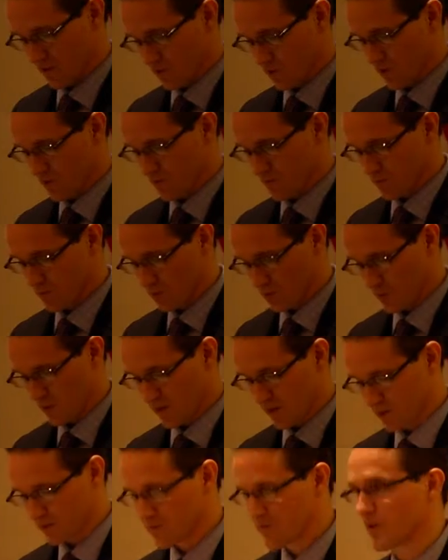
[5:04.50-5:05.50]
We're
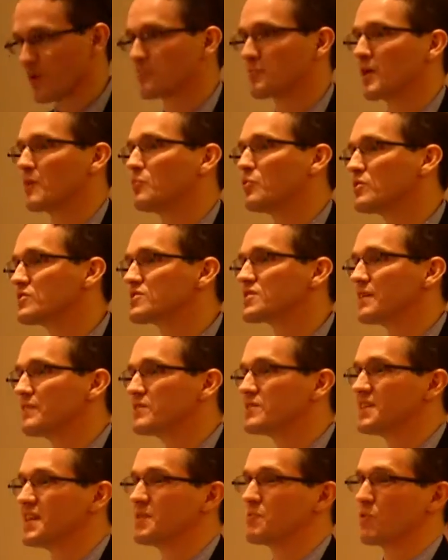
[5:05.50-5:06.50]
working on a developer on
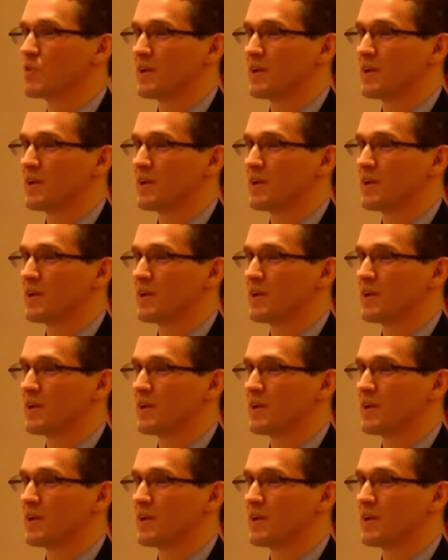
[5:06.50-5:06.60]
117,